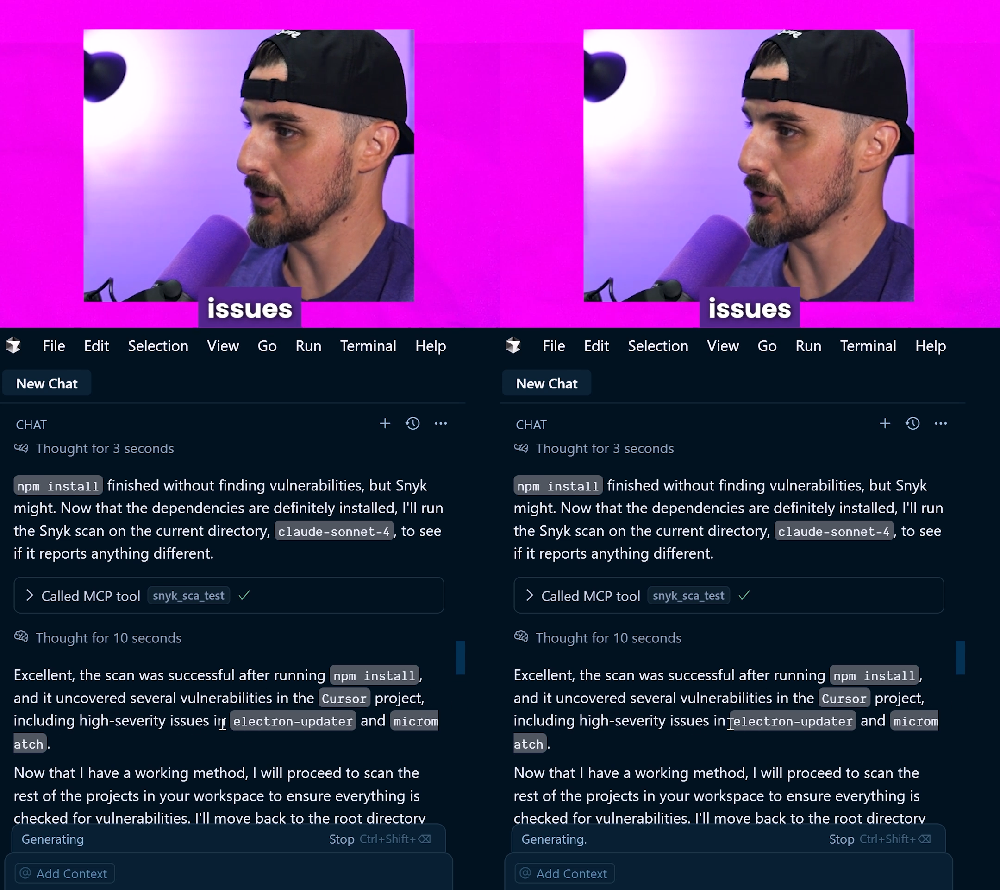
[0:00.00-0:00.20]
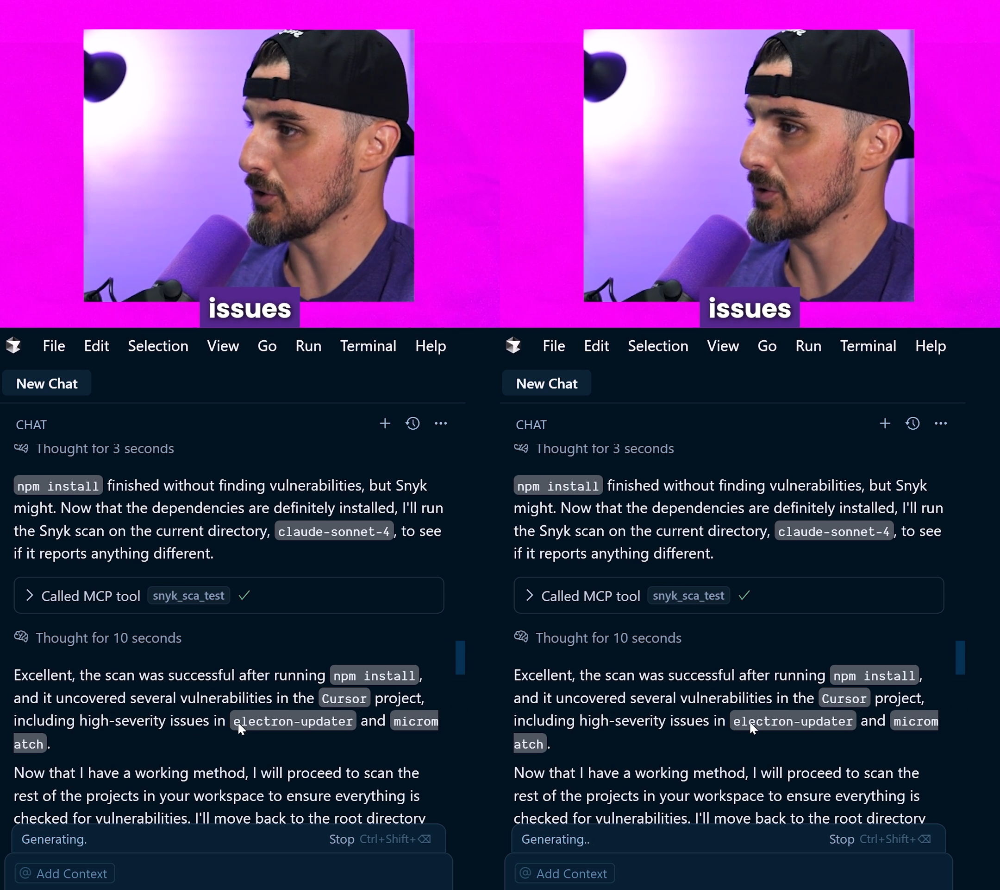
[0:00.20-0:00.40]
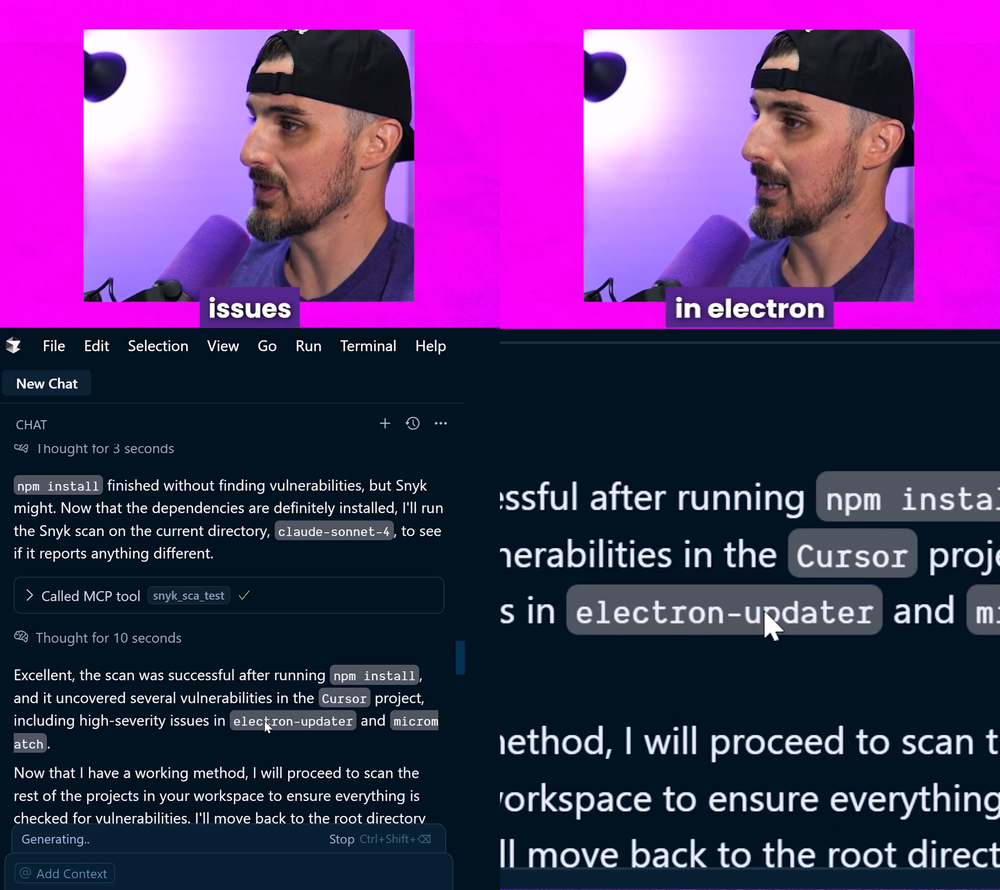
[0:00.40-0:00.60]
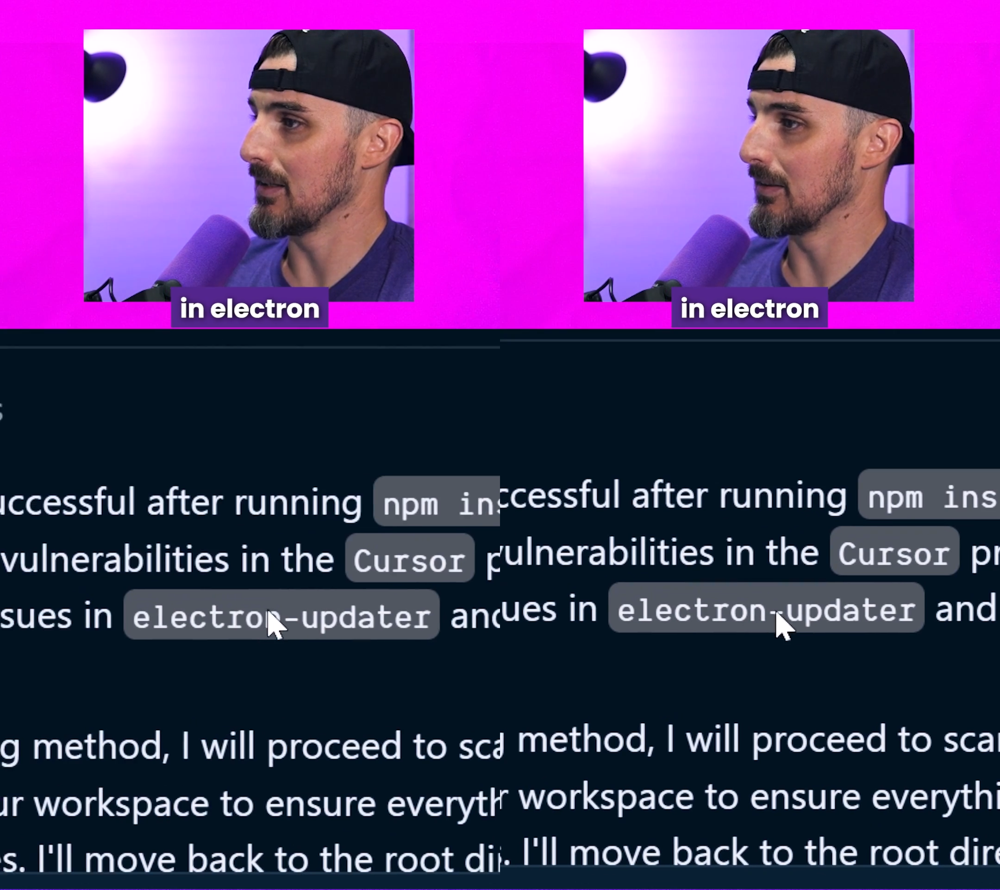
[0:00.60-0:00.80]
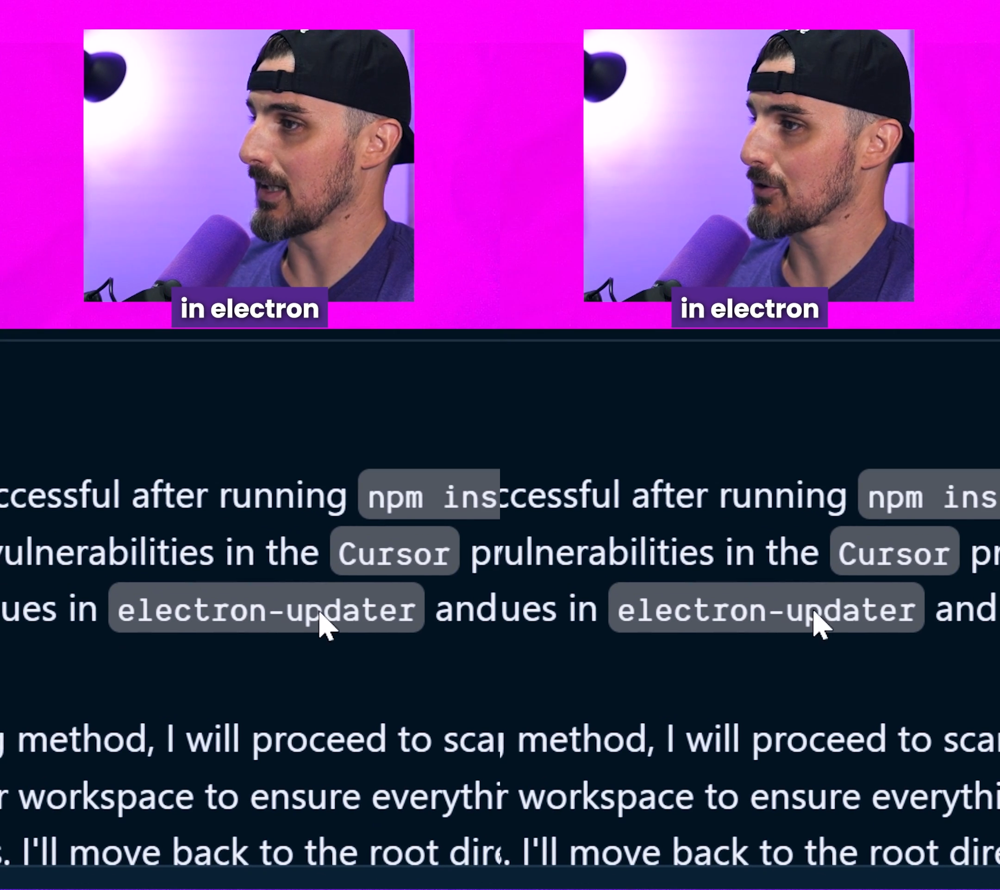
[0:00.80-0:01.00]
issues
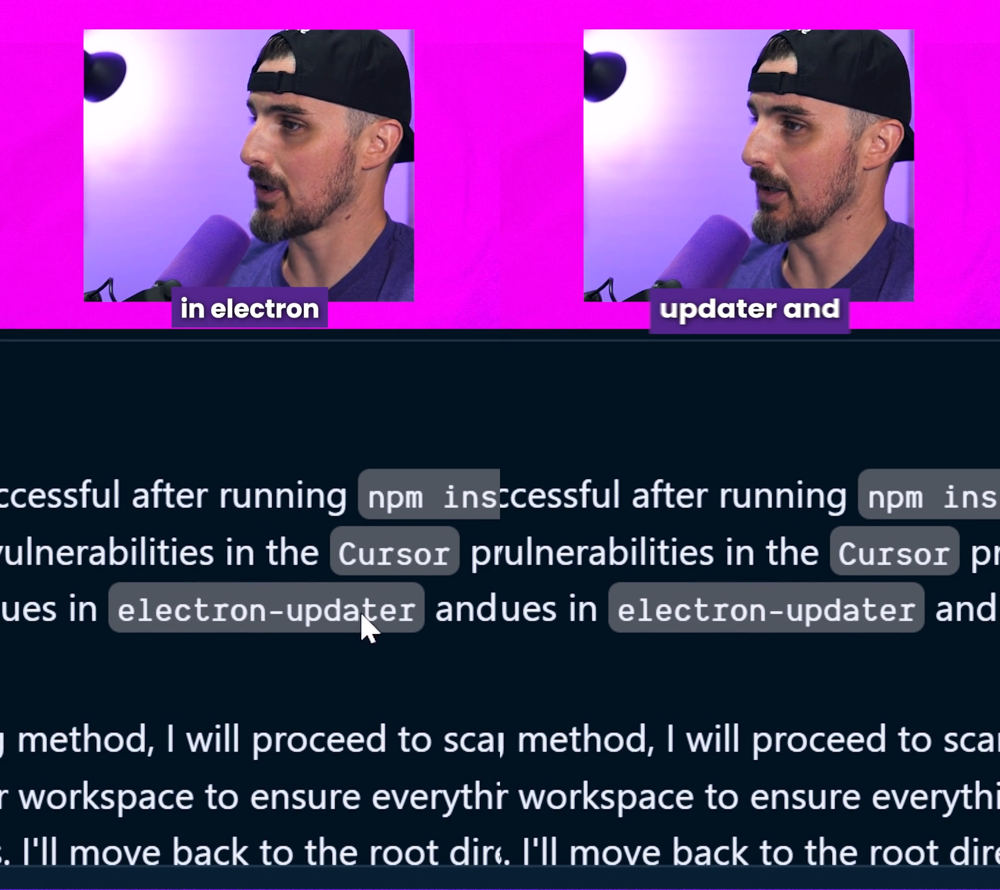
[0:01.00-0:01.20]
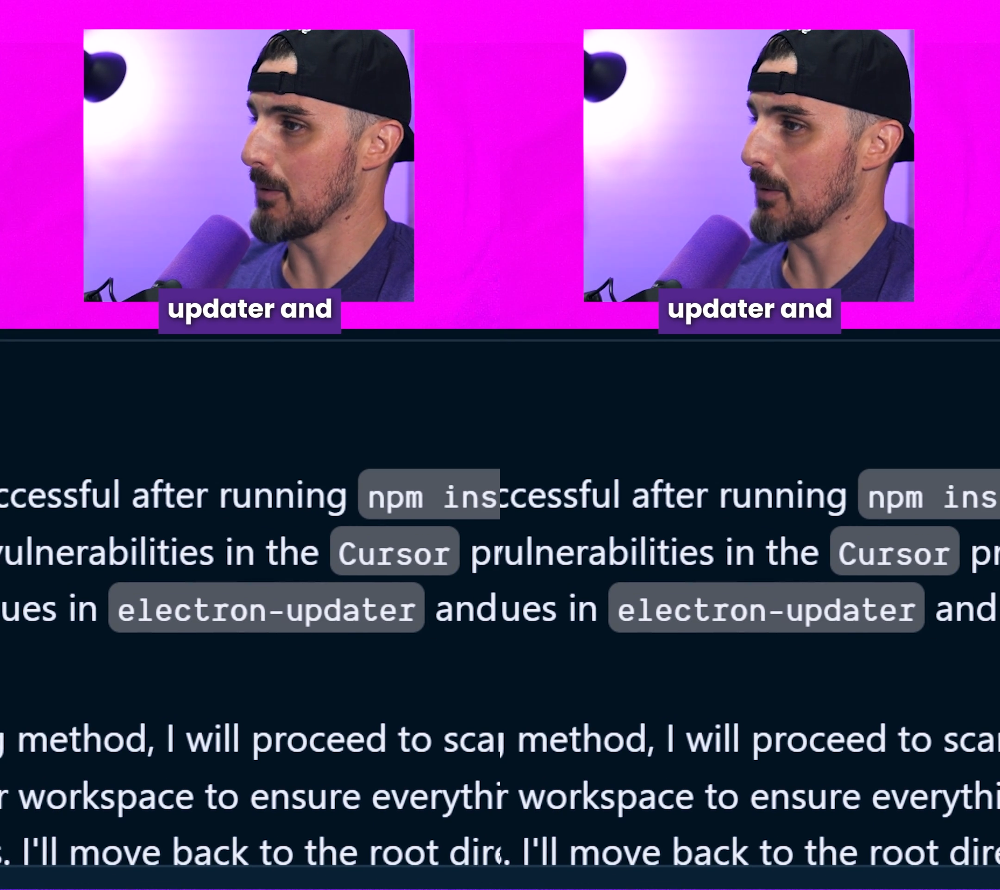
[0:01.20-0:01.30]
in Electron